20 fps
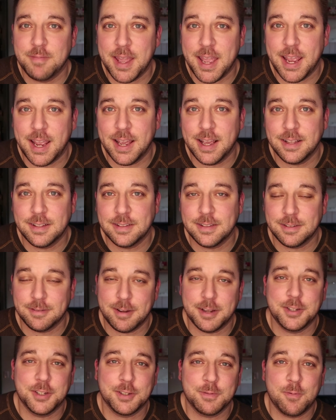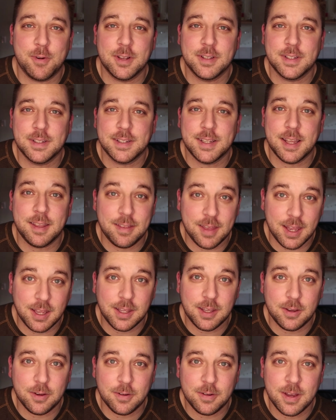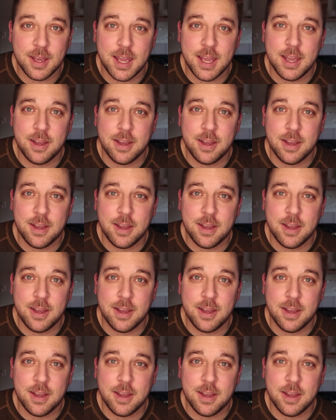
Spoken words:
And I just want to say thank you